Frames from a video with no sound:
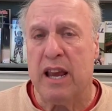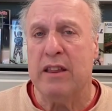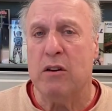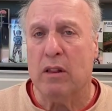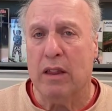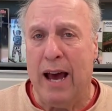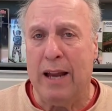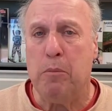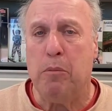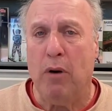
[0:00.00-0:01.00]
and there are a
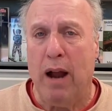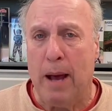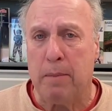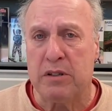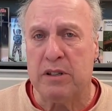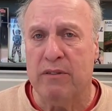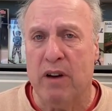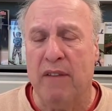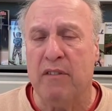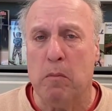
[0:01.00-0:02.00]
lot of props
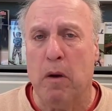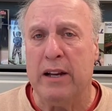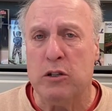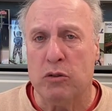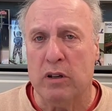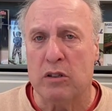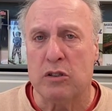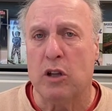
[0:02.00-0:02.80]
involved in my drills.